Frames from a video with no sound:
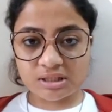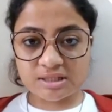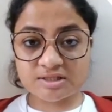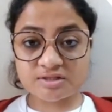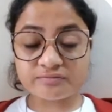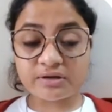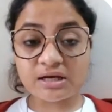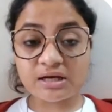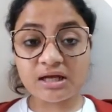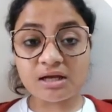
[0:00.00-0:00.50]
it's
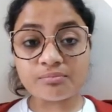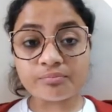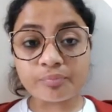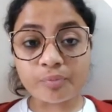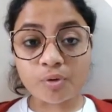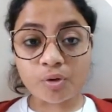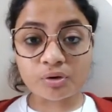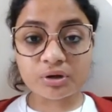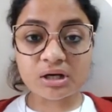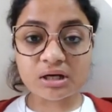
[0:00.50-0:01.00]
very
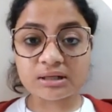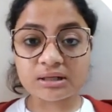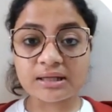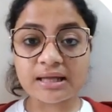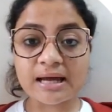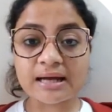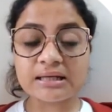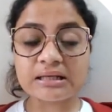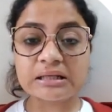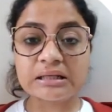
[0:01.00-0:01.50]
important
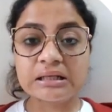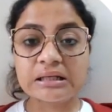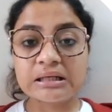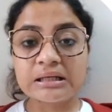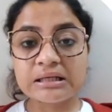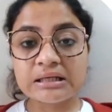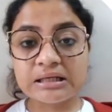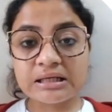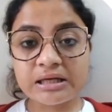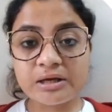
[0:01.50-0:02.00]
that
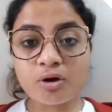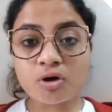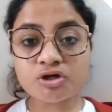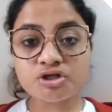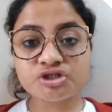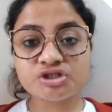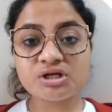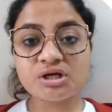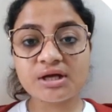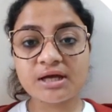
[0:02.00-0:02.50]
he or
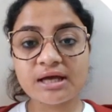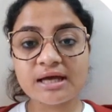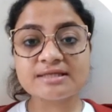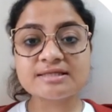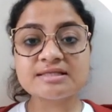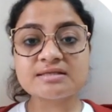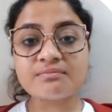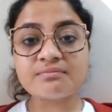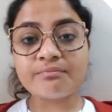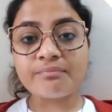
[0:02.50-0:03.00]
she
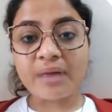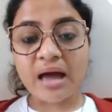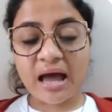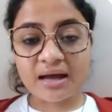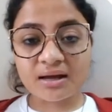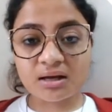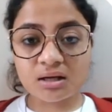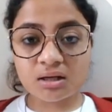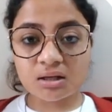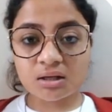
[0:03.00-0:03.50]
gets
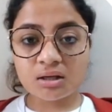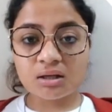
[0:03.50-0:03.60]
back